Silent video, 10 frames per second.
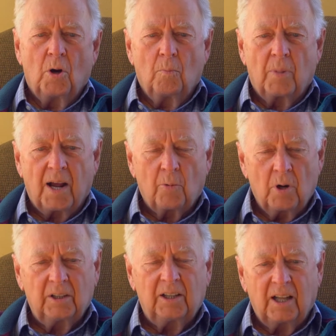But I
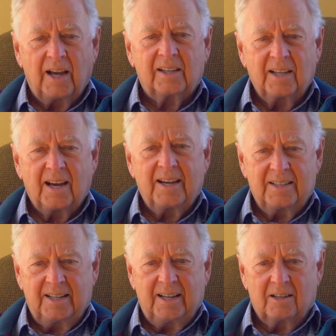really liked the
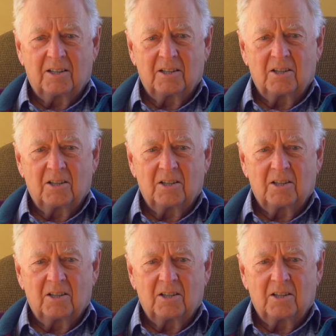idea